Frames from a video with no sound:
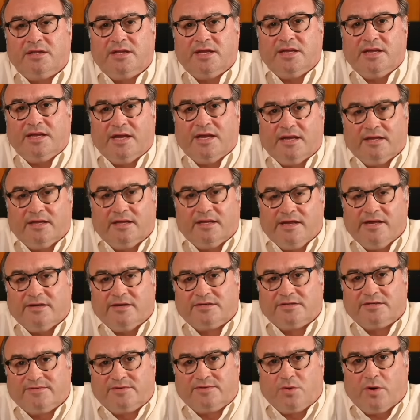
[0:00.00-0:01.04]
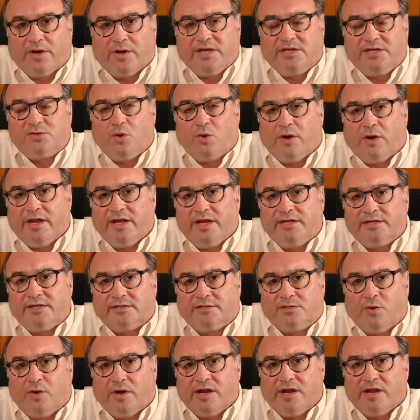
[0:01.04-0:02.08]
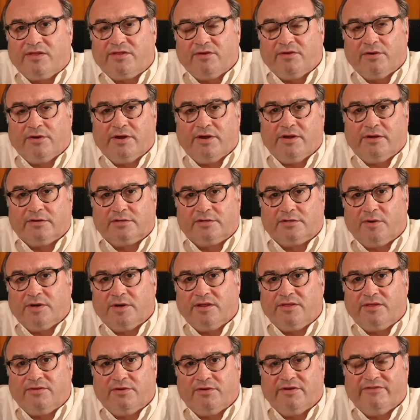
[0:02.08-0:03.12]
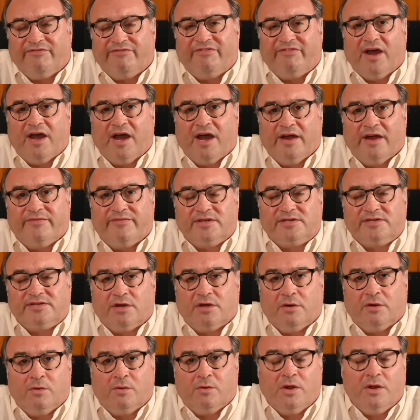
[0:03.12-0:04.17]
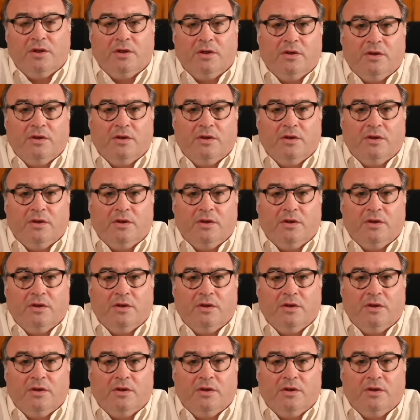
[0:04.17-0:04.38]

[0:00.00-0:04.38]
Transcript: the the years of 2020 to 2030 or 2035, and so